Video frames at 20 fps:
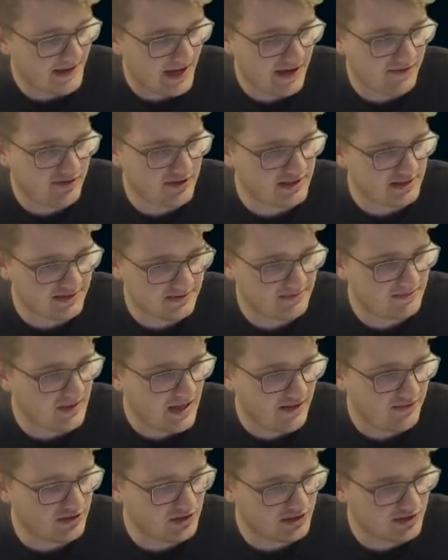
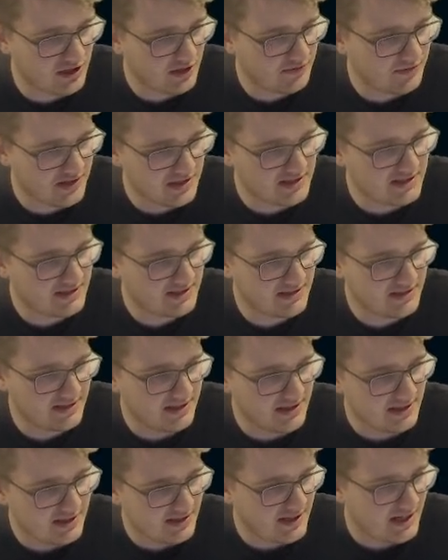Having stuff is,
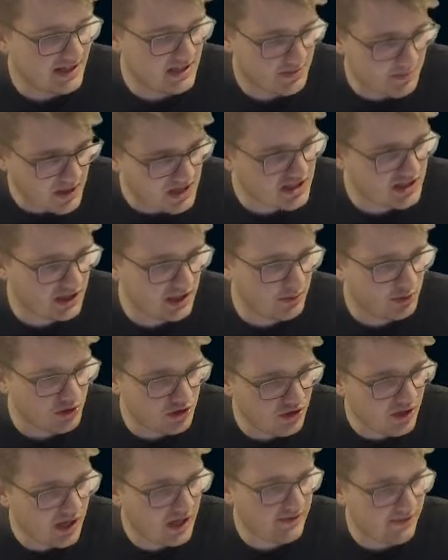especially
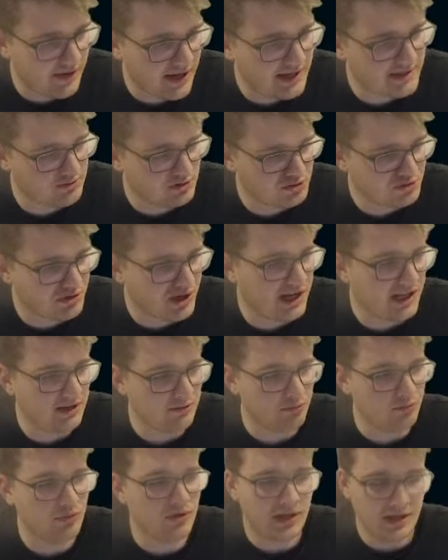when you get to
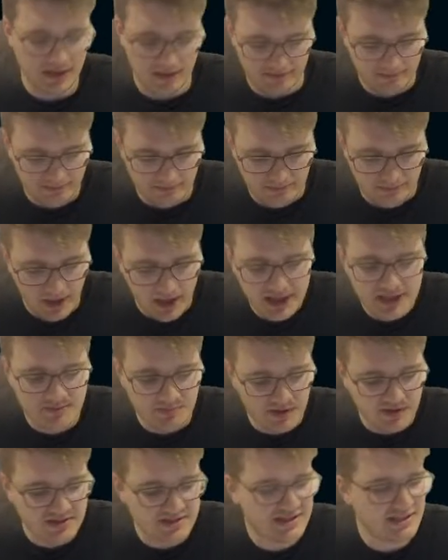exfiltrating, my
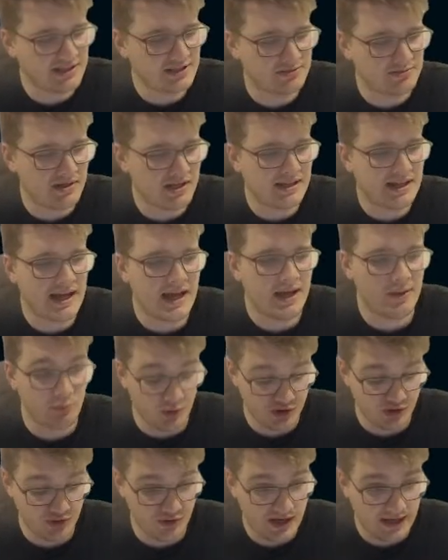experience tells me that
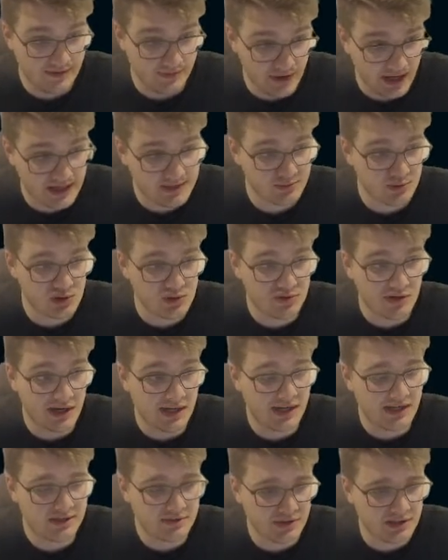when you get to
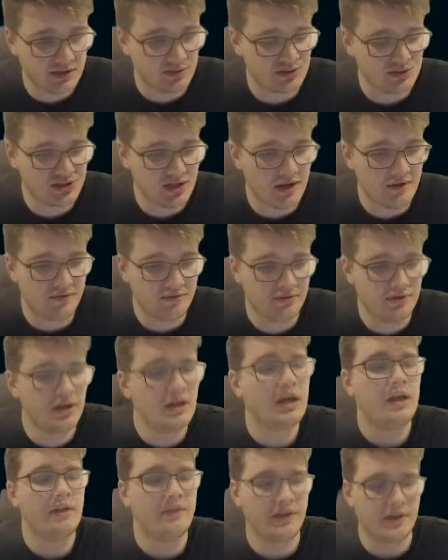exfiltrating critical stuff,
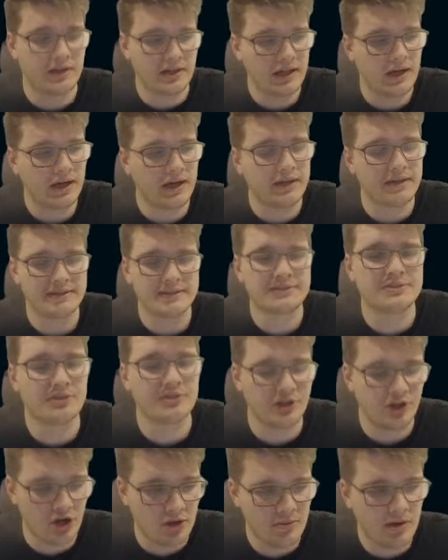the client is
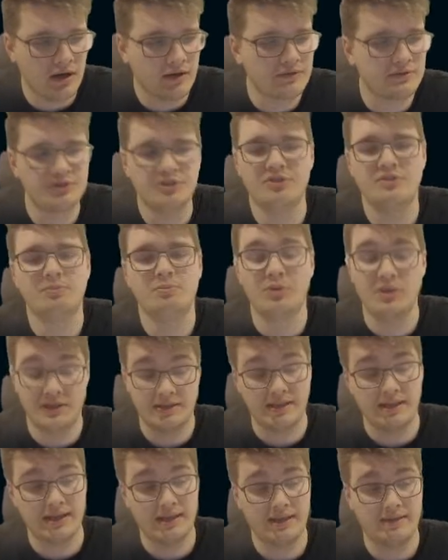going to come after you
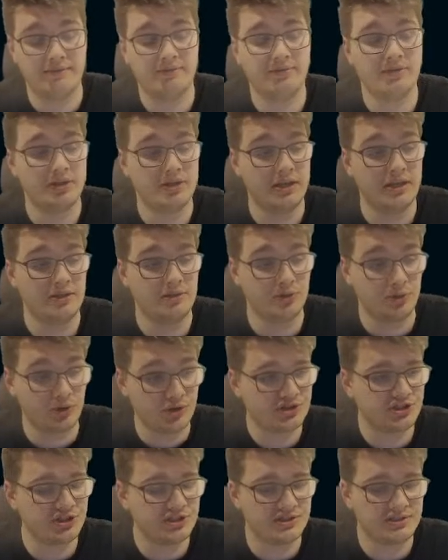with like fucking
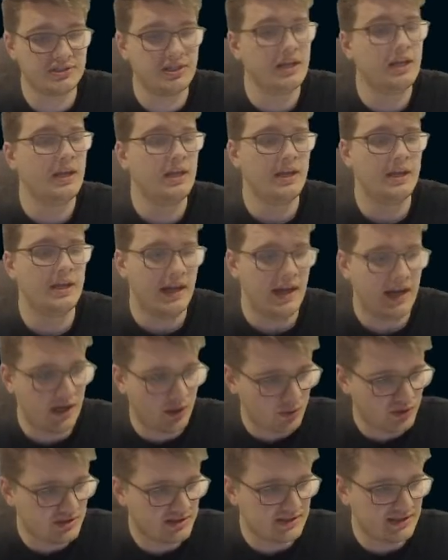torches.
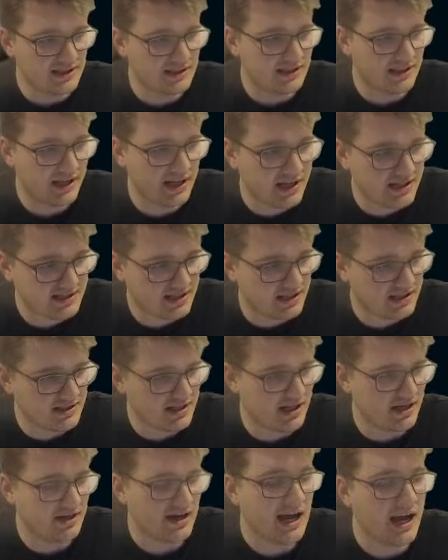How is the key
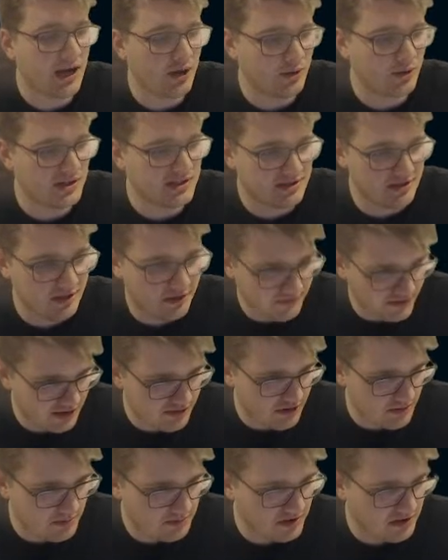exchange here? How is stuff
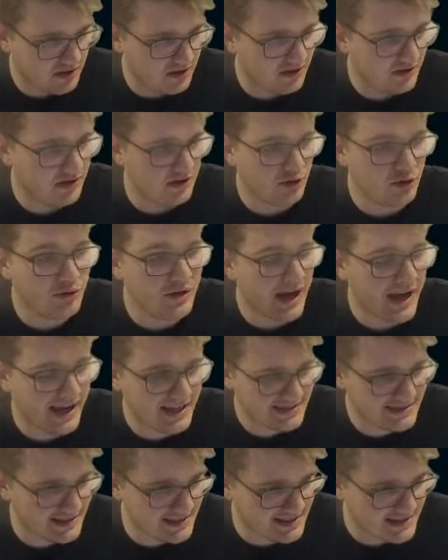encrypted? Who
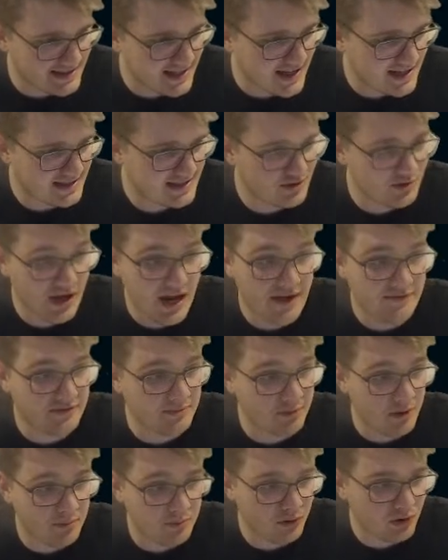accessed this? Do you have
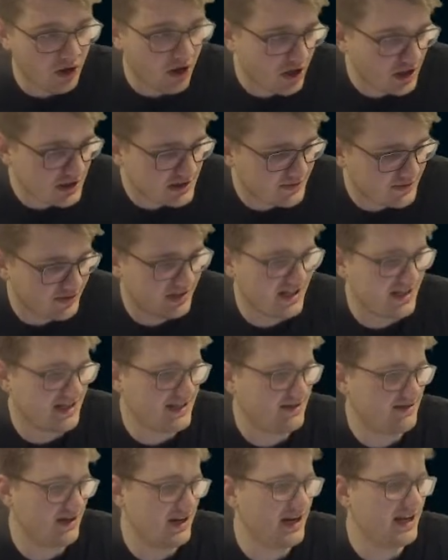the proper logs for
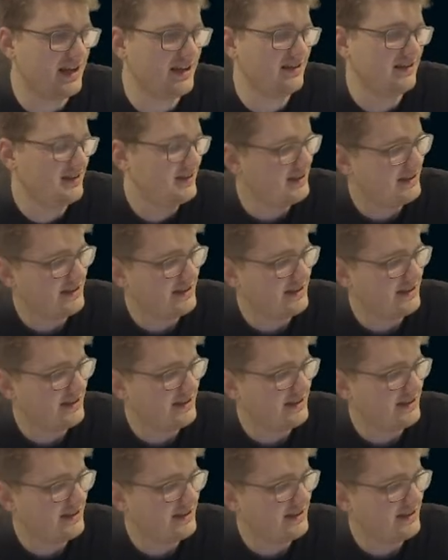this, right?